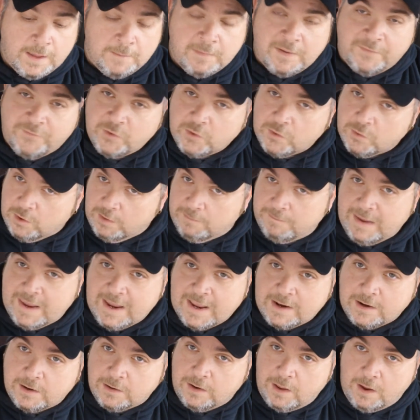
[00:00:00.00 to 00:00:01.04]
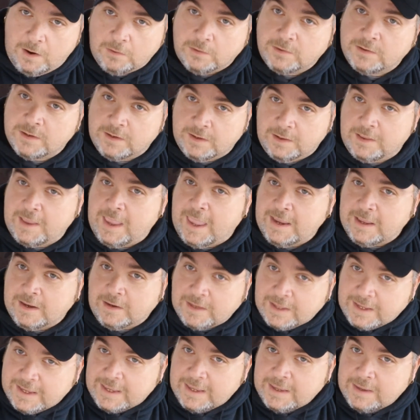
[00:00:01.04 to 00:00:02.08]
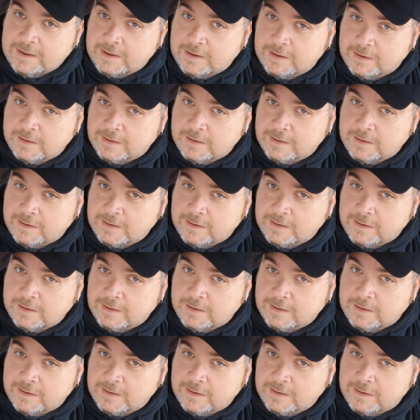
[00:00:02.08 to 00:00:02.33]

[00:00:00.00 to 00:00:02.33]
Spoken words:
But if you're going to be in there longer than to take a leak,